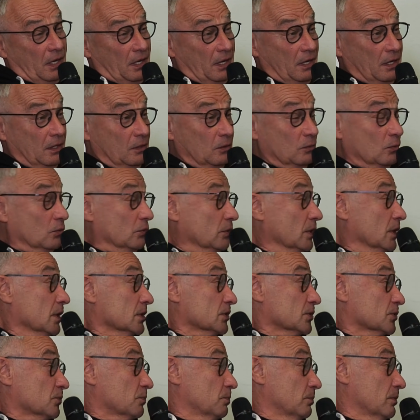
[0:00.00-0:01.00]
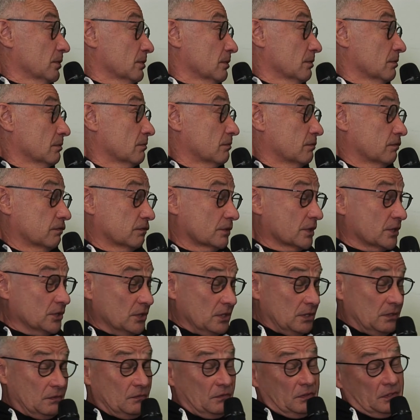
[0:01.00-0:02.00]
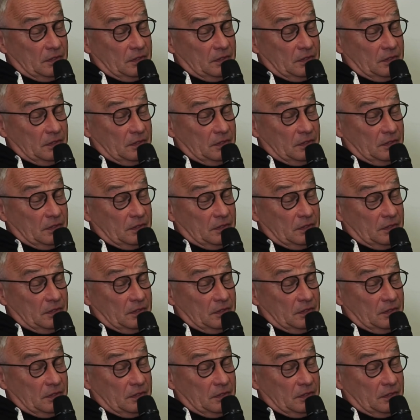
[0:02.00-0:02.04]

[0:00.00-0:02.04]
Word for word: we know that before you